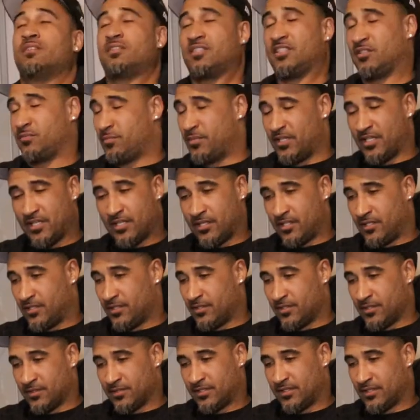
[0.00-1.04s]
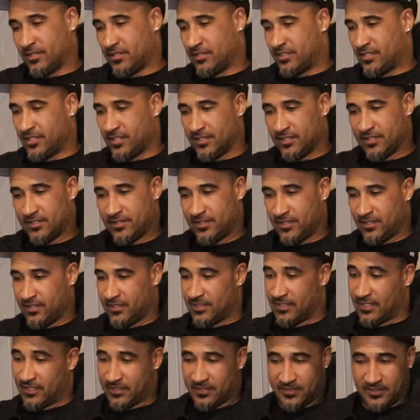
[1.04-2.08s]
just being here, Tennessee,
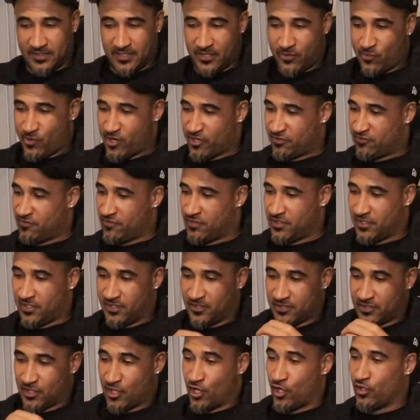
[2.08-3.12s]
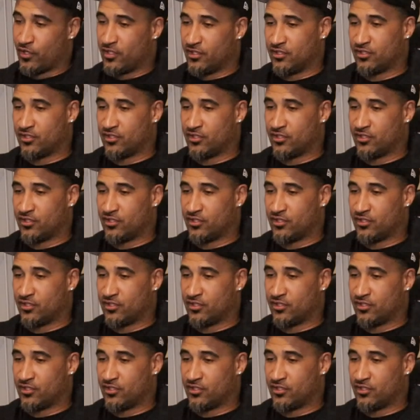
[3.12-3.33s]
like you said, West Virginia, all these